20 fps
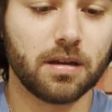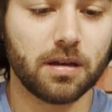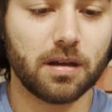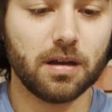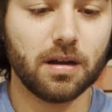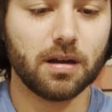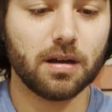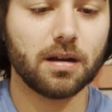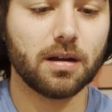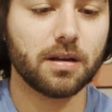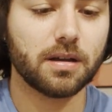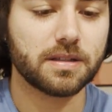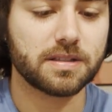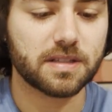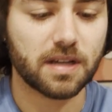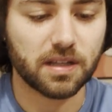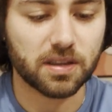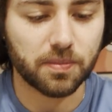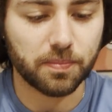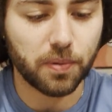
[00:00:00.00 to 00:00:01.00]
It's
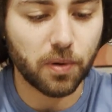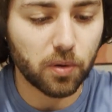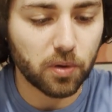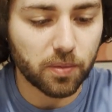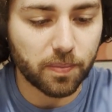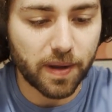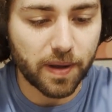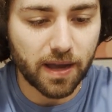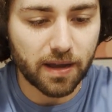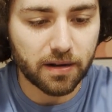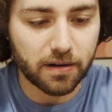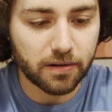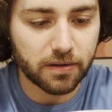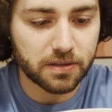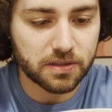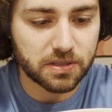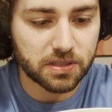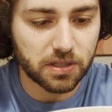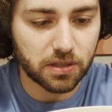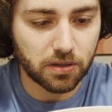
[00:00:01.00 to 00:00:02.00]
got the polar
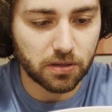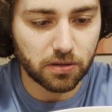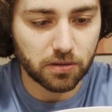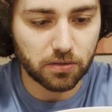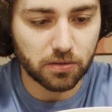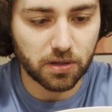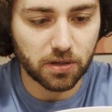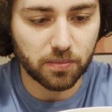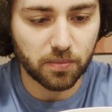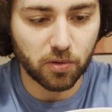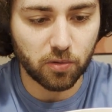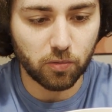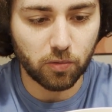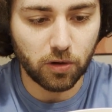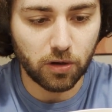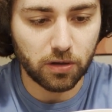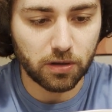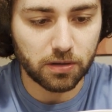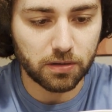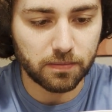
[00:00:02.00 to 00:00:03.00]
pattern, so number
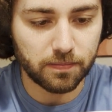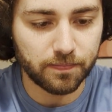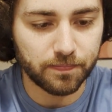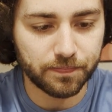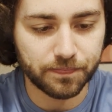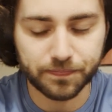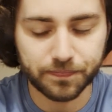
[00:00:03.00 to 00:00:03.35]
1,